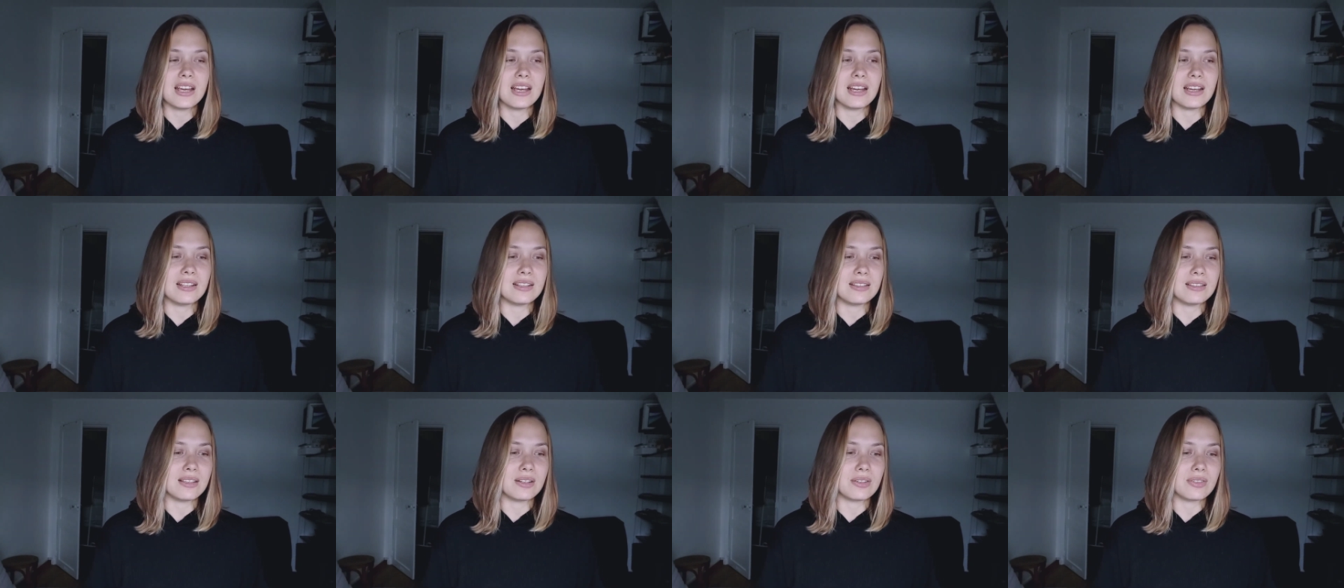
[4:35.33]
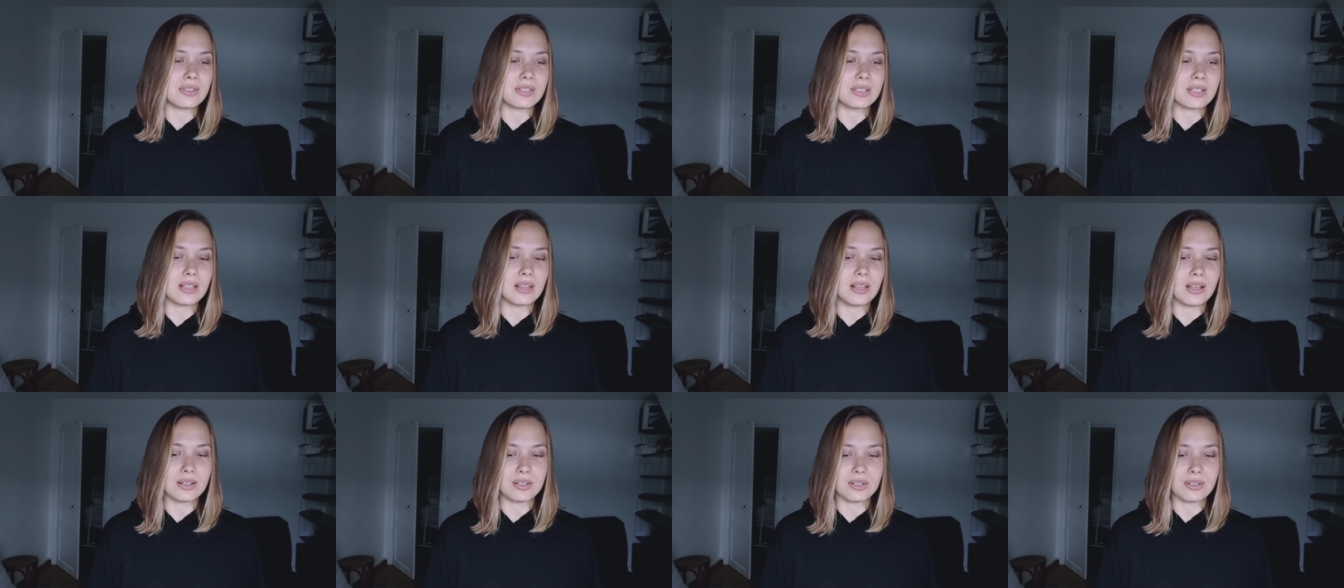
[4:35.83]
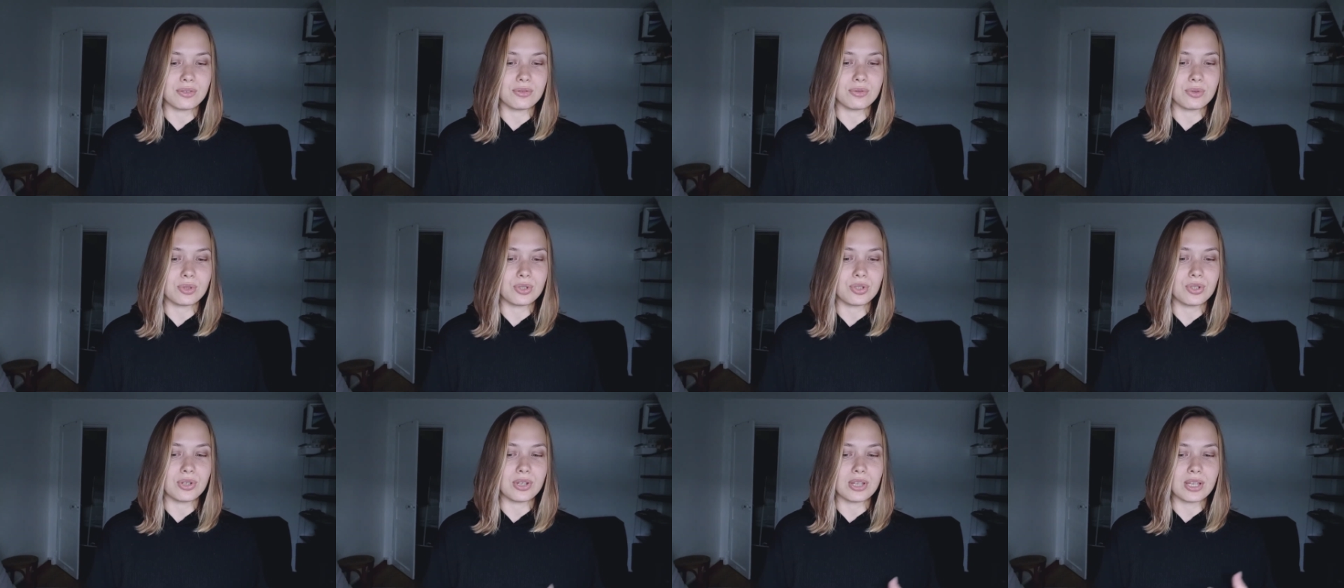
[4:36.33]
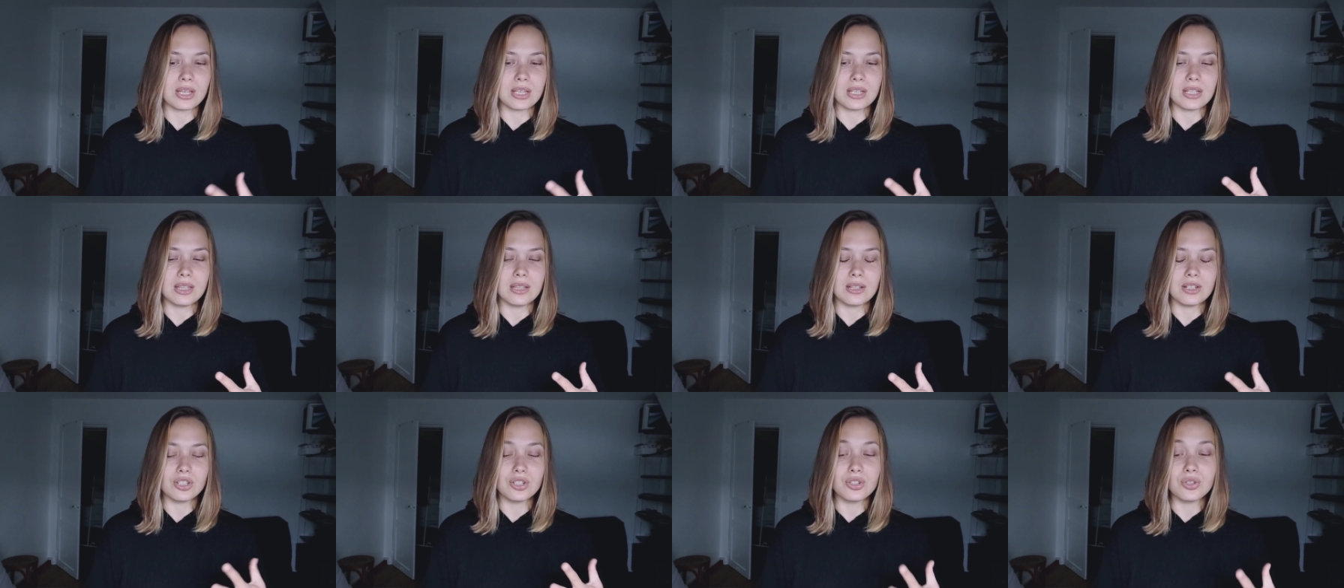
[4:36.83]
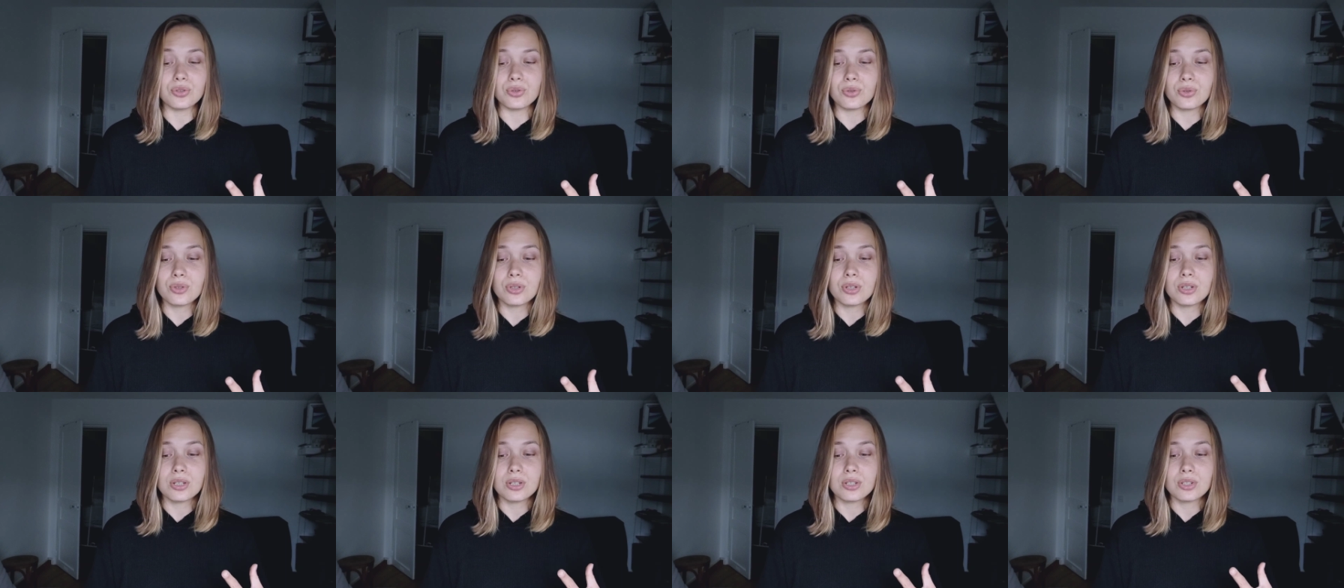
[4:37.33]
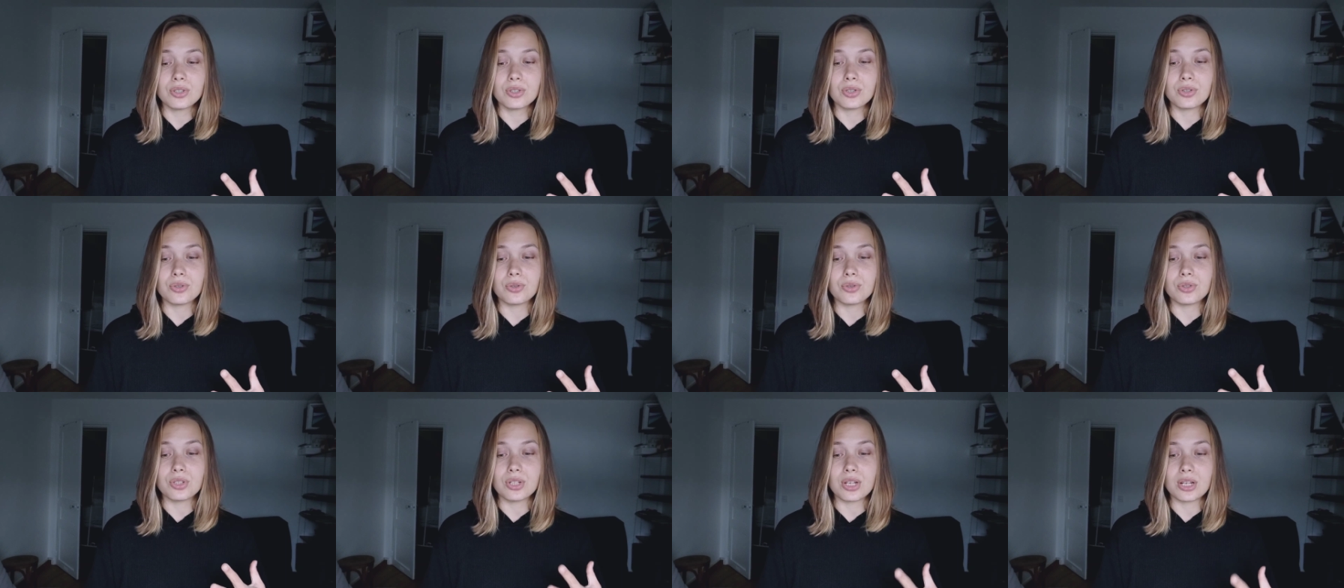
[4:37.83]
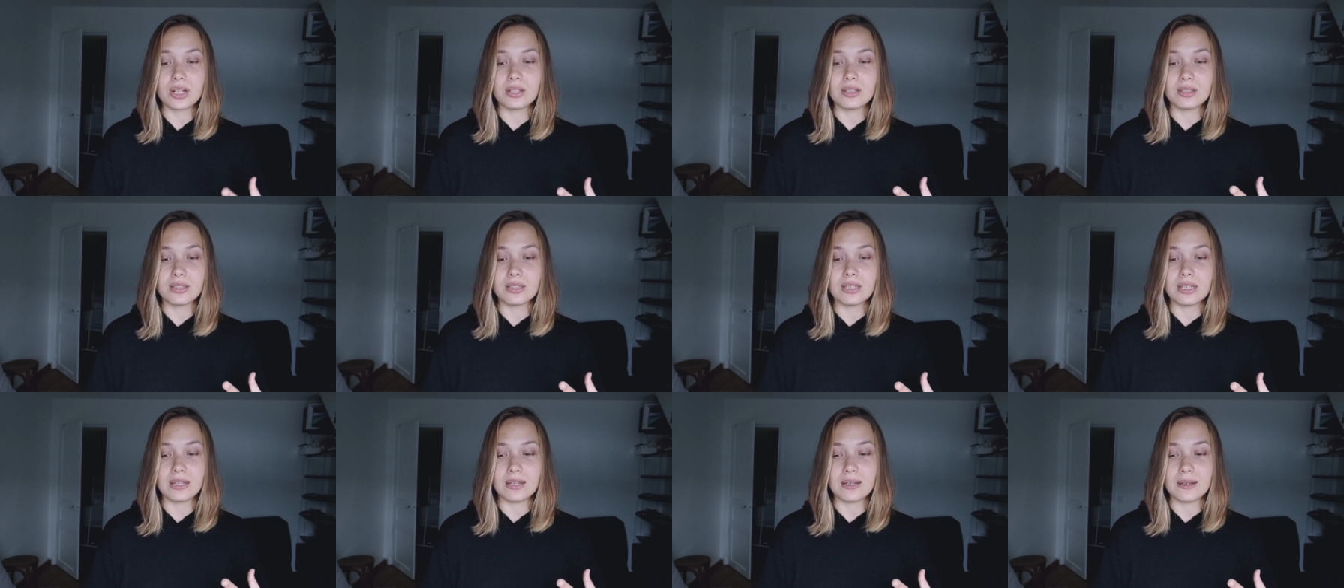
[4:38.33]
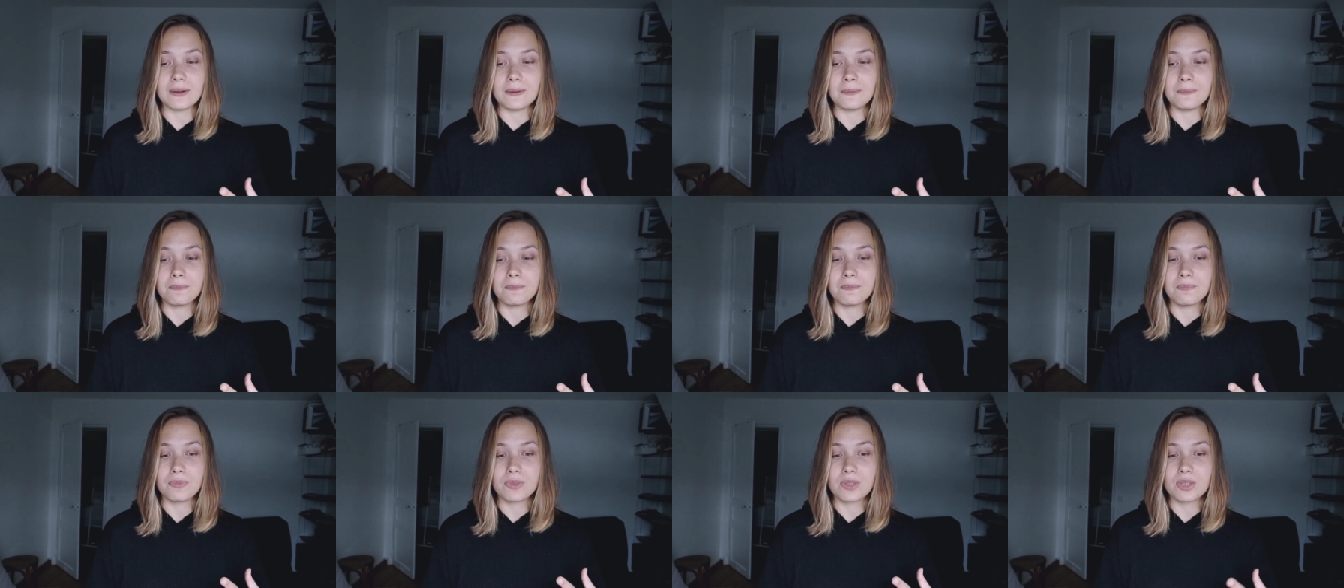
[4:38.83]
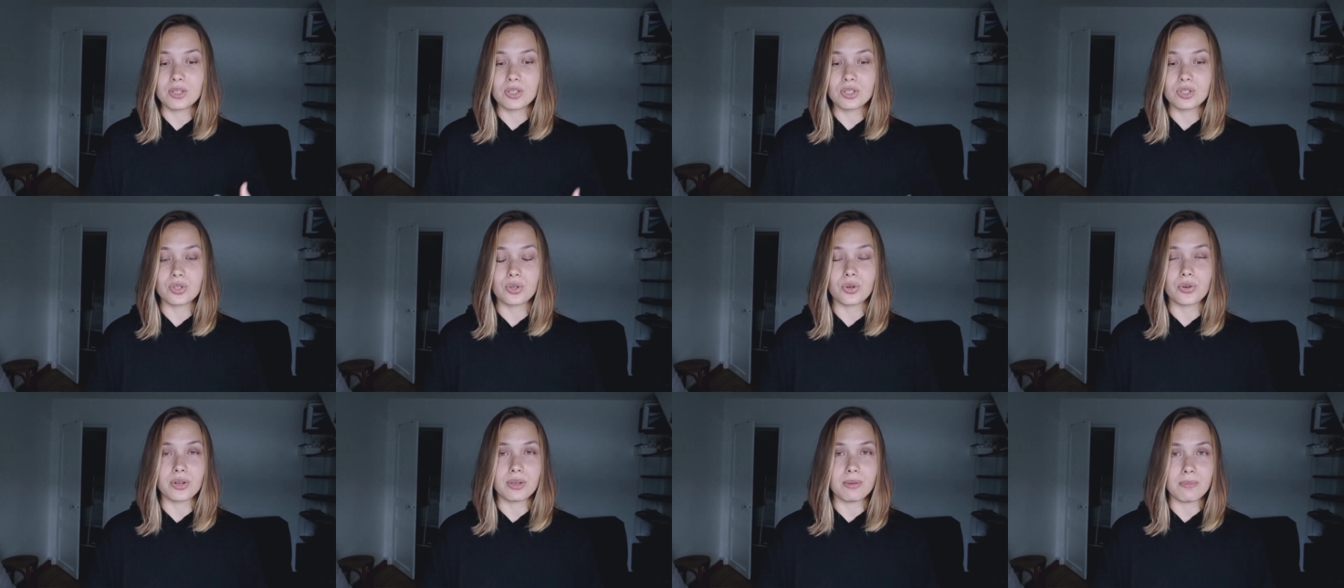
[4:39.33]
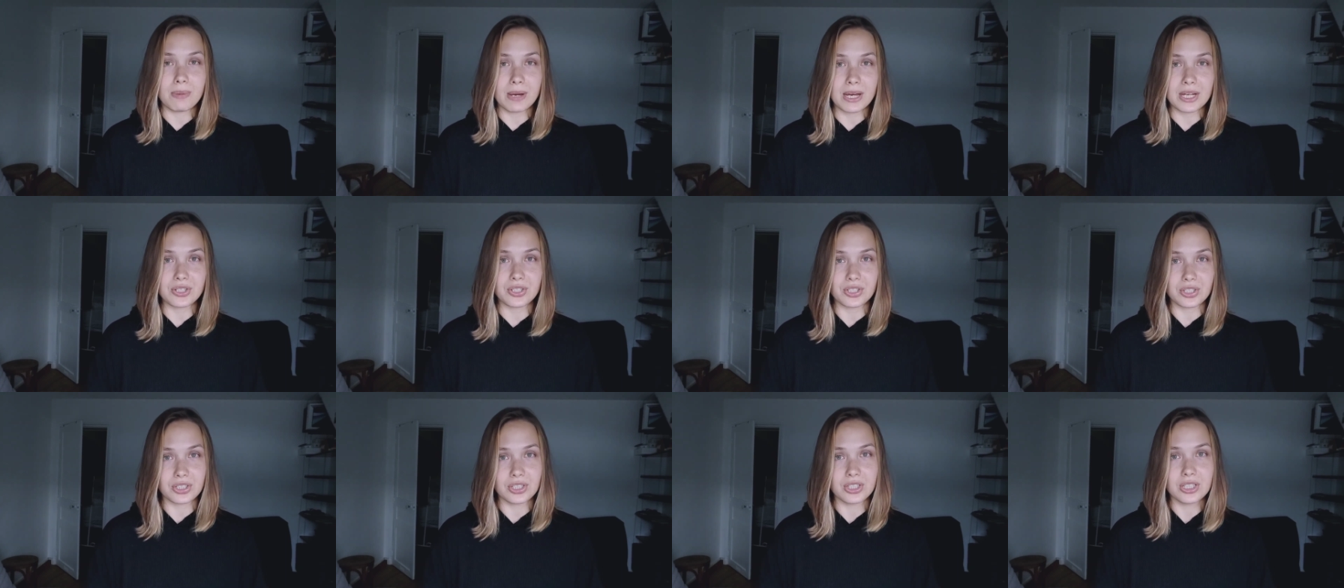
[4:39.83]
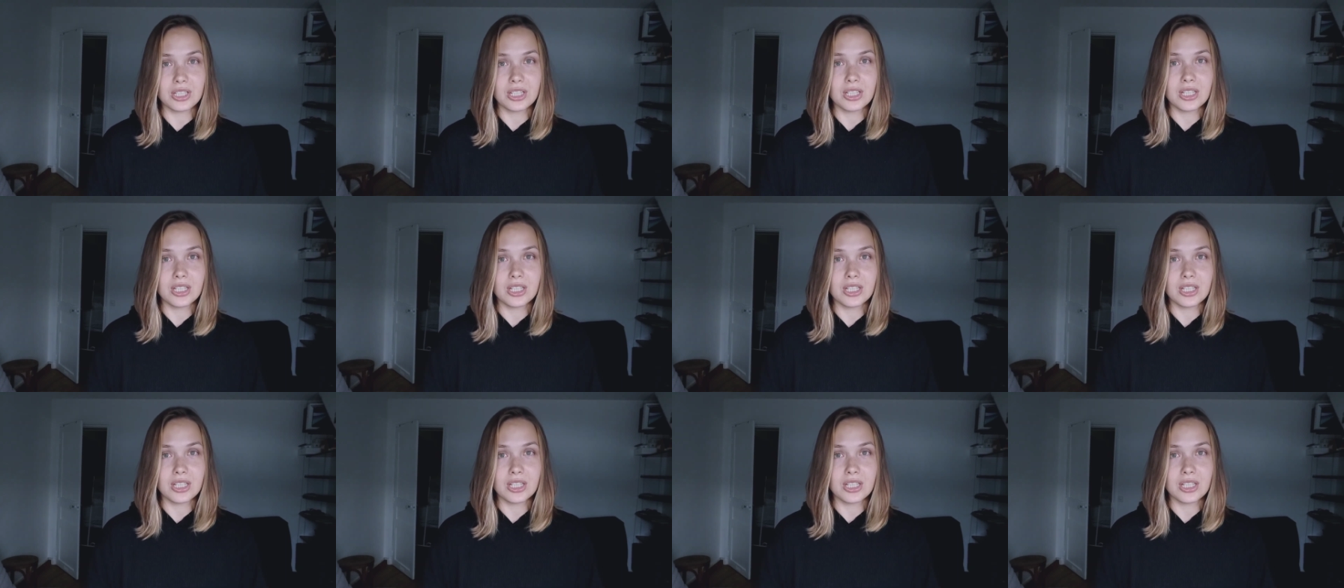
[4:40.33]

and there is a lot of what you can do to tell the story better,